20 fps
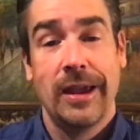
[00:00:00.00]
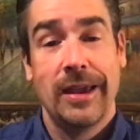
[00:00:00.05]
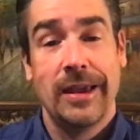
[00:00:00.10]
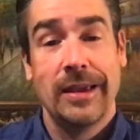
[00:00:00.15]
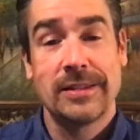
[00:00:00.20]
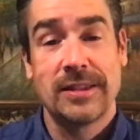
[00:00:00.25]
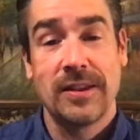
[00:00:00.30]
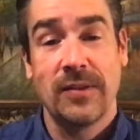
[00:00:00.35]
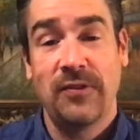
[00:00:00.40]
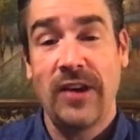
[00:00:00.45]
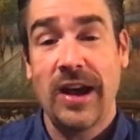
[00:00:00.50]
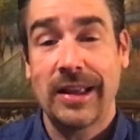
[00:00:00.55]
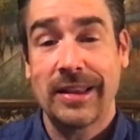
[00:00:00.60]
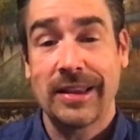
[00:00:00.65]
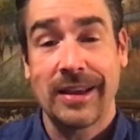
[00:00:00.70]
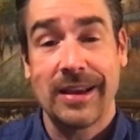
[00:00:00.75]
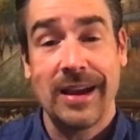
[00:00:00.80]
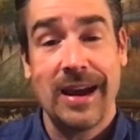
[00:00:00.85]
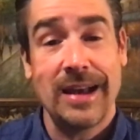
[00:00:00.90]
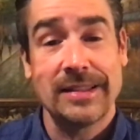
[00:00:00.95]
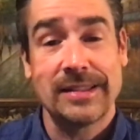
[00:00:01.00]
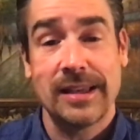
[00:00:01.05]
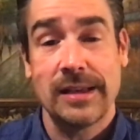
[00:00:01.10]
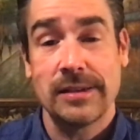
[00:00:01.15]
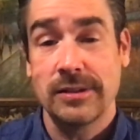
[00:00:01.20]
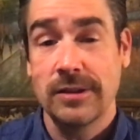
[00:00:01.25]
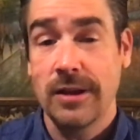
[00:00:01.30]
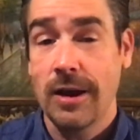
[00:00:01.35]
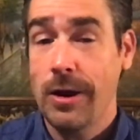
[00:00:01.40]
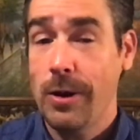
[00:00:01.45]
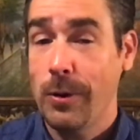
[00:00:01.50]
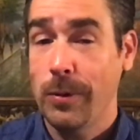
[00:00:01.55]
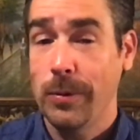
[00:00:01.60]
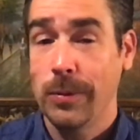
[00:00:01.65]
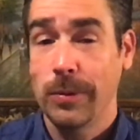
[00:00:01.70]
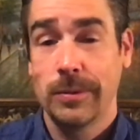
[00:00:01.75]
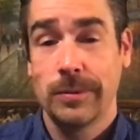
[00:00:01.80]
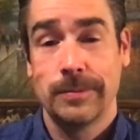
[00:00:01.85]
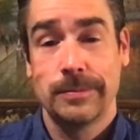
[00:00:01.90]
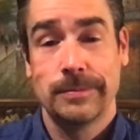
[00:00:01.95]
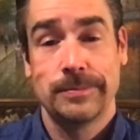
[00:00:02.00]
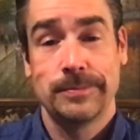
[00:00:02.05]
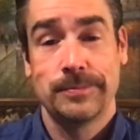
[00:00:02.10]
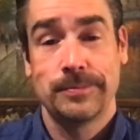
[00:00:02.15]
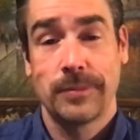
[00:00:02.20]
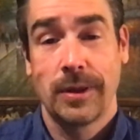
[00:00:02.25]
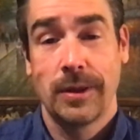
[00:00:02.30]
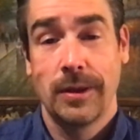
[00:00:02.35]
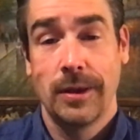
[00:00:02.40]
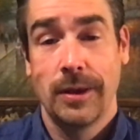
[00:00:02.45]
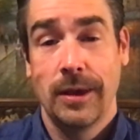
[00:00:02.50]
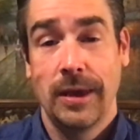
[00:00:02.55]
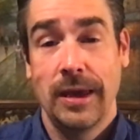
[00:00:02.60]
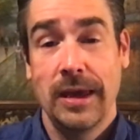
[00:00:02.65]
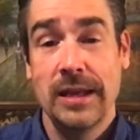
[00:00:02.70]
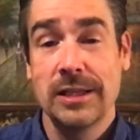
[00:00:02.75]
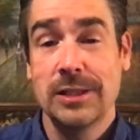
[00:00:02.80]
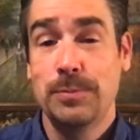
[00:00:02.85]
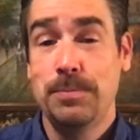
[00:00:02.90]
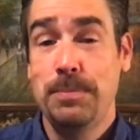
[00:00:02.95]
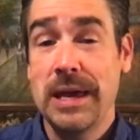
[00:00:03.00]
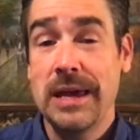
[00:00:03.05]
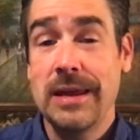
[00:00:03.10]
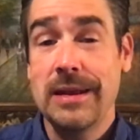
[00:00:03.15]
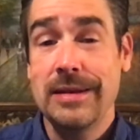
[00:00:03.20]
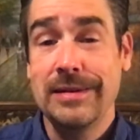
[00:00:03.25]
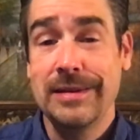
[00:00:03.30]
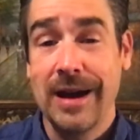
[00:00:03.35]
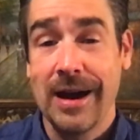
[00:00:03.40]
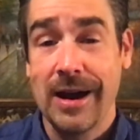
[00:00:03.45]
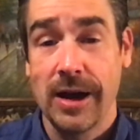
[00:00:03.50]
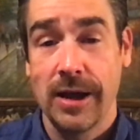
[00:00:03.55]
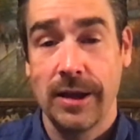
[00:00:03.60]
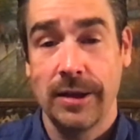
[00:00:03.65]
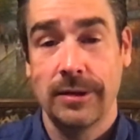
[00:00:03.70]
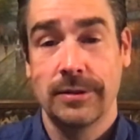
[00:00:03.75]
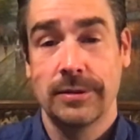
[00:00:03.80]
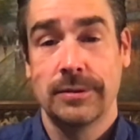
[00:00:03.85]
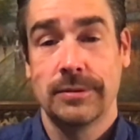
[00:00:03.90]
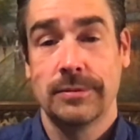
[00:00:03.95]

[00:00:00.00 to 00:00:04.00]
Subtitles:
is the fact that God says, no, it has been done,